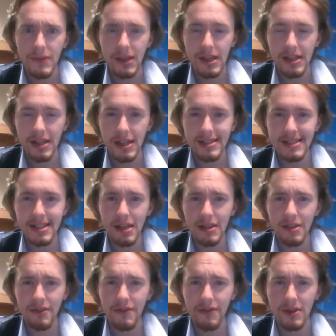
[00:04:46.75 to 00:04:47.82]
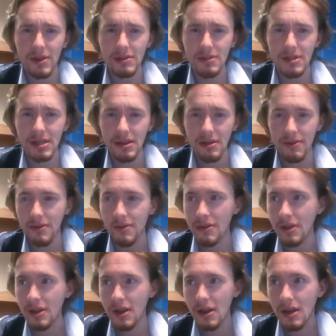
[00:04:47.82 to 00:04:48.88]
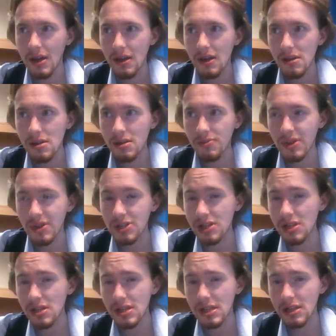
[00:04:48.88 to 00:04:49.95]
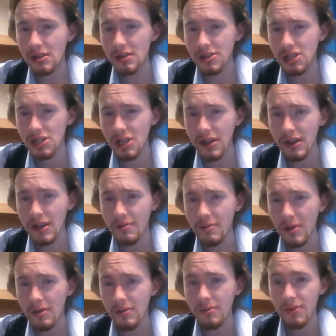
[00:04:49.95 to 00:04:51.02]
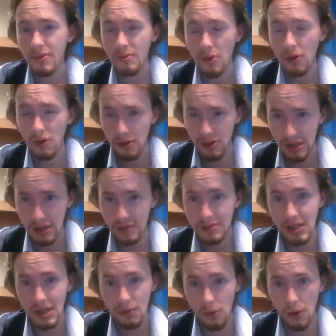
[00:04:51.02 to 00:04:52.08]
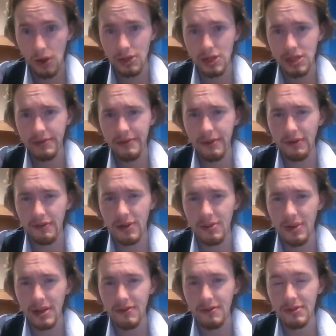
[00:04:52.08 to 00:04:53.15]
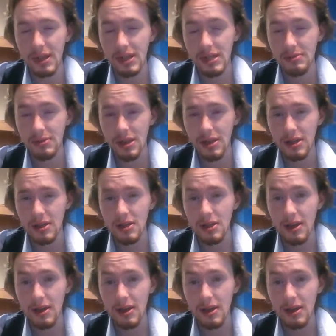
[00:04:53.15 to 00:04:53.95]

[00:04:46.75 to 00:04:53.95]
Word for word: I didn't understand it at first because I thought it was going to be a cheesy load of shit, but the more clips I watched over the past few days, I'm like,